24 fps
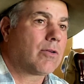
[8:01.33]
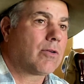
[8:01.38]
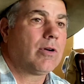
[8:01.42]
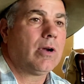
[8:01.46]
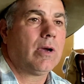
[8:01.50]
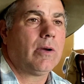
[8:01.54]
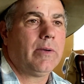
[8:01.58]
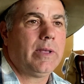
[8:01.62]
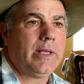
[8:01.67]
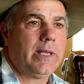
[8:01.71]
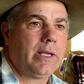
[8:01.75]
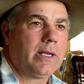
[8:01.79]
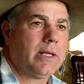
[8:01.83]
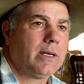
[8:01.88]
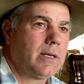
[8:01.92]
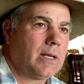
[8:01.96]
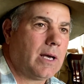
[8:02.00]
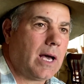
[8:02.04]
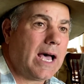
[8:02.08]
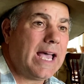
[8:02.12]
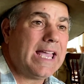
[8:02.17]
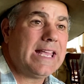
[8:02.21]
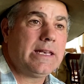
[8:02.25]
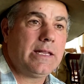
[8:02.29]
growing in the
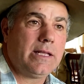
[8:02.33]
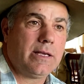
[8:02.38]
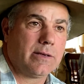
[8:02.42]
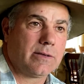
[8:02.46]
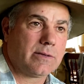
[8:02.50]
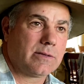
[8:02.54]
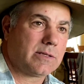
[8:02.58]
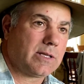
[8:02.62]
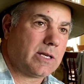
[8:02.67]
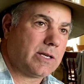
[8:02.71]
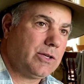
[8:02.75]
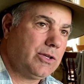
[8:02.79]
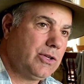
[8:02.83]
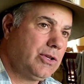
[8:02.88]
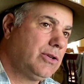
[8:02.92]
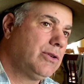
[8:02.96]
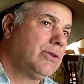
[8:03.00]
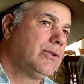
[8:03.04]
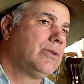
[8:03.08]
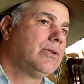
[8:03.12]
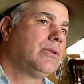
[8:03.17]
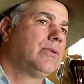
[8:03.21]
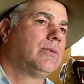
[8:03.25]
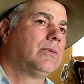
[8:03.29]
ideals that
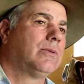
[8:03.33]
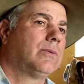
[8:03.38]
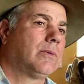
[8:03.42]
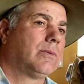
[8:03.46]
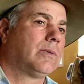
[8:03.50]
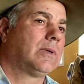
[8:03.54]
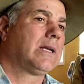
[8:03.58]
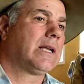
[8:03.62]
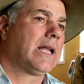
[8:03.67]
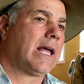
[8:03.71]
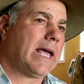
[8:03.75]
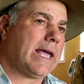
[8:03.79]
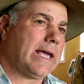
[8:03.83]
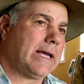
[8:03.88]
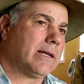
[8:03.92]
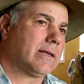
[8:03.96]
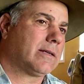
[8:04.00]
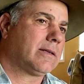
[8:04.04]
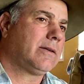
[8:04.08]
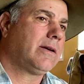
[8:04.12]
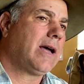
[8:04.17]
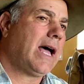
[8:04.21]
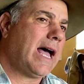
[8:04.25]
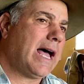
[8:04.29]
you would like
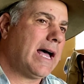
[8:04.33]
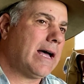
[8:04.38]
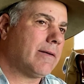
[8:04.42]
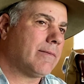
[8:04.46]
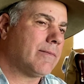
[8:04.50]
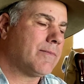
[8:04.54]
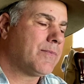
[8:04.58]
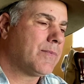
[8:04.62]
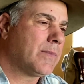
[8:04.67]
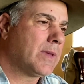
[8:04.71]
to have.